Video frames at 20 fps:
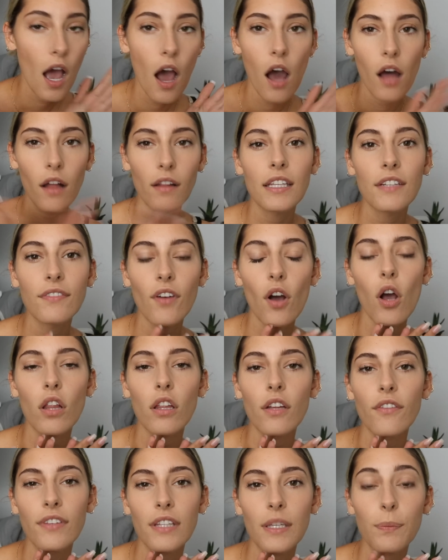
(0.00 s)
I'll leave
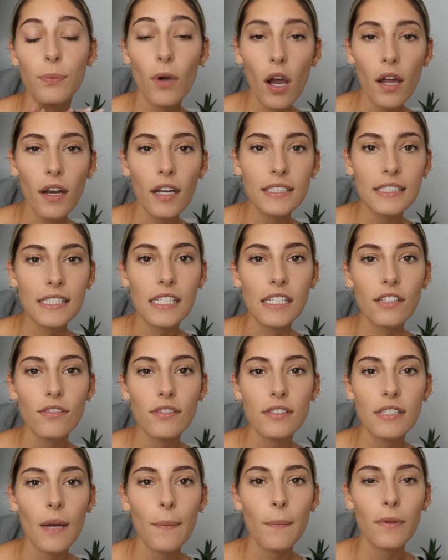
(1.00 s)
all of the products that I
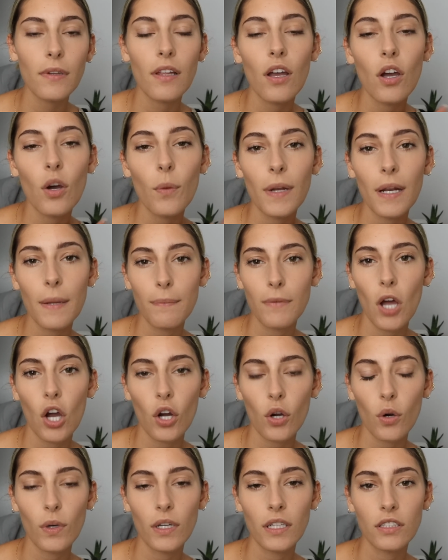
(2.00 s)
use down below, but I'm
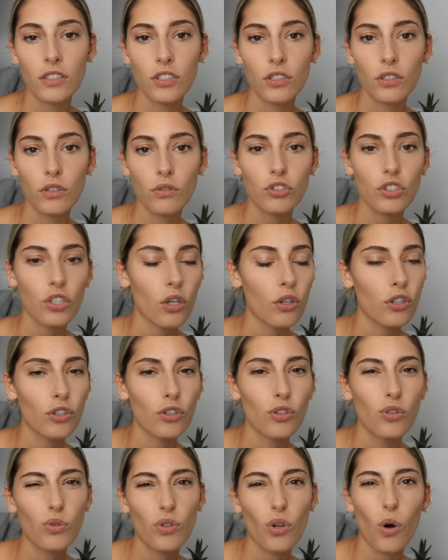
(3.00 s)
not going to show
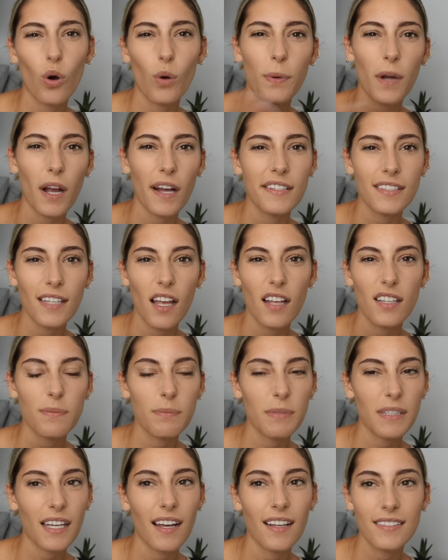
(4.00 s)
you the whole process
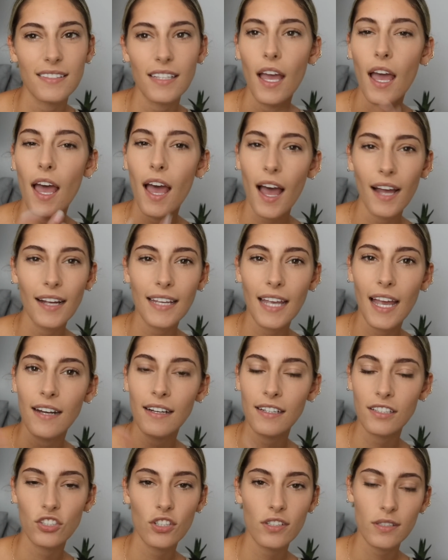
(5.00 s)
because, again,
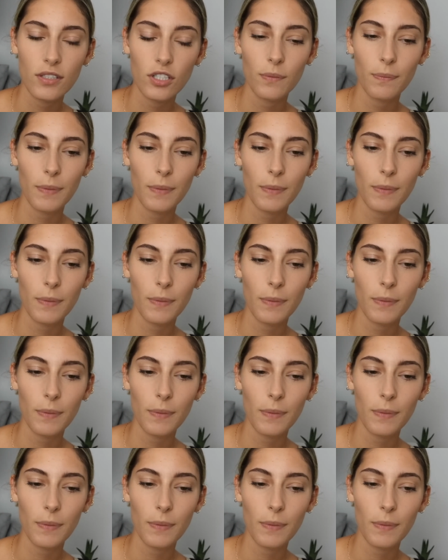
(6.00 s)
it's just your